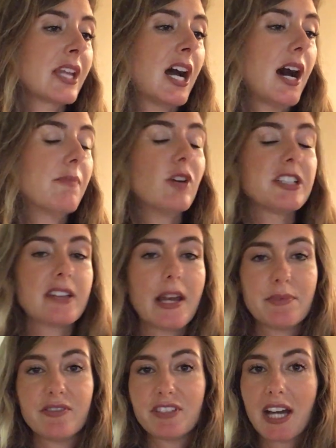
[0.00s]
What
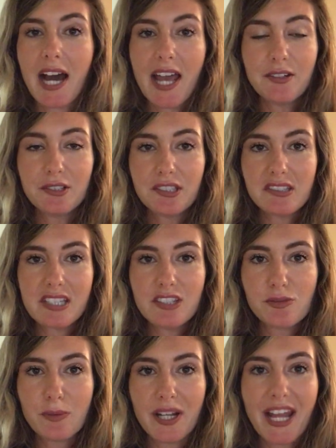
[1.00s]
type of title does
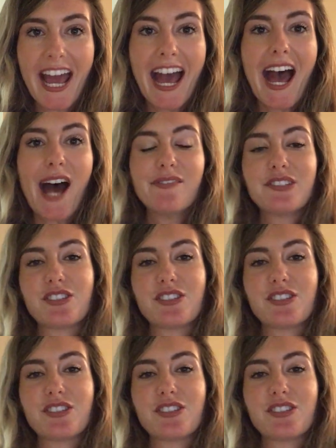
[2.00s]
each one have?